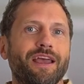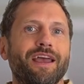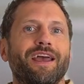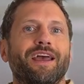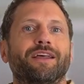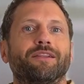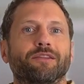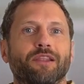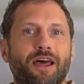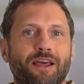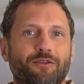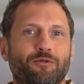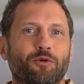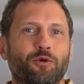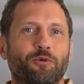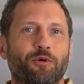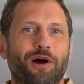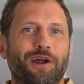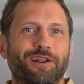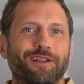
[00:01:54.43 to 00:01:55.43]
unless we
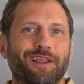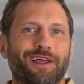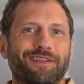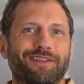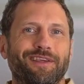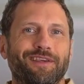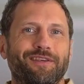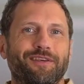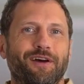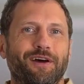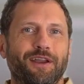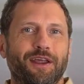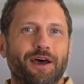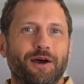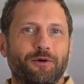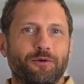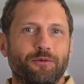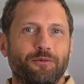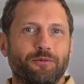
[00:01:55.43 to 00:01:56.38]
want to let the sun out.